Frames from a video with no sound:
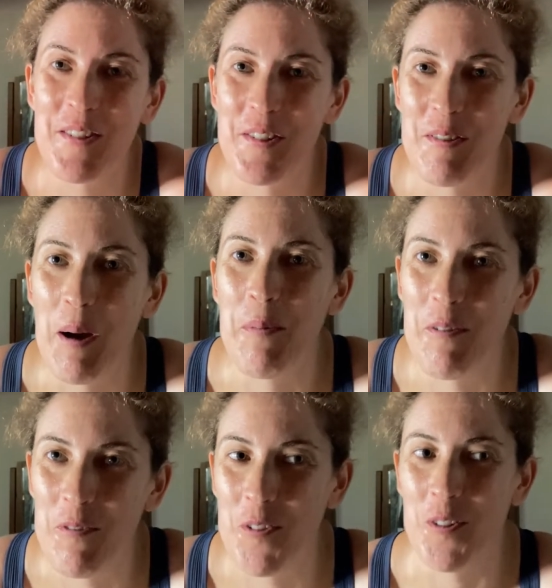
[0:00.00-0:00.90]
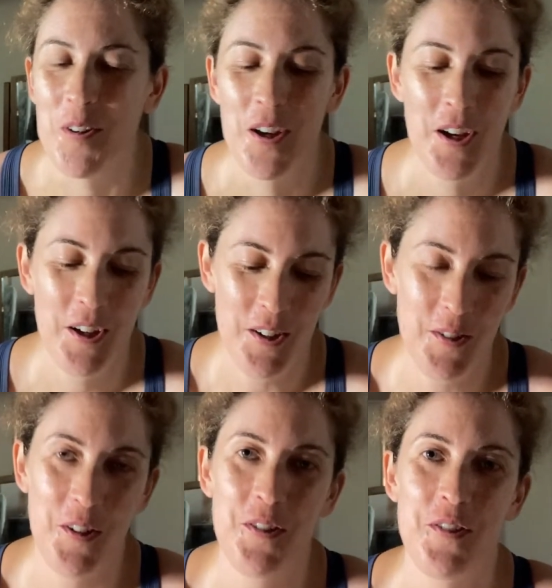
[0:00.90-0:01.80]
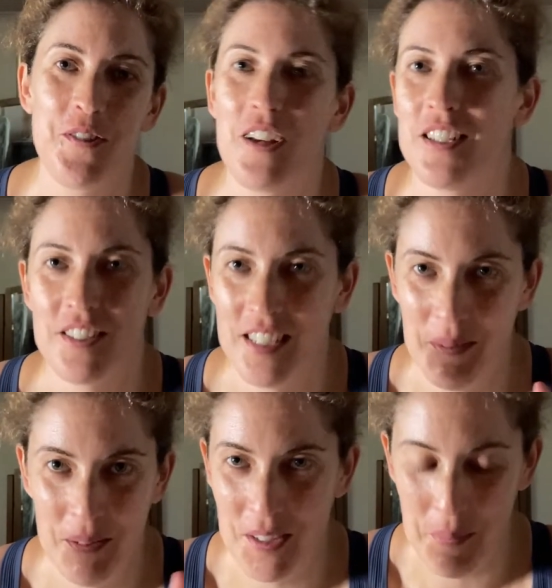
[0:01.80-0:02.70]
in trouble for not dusting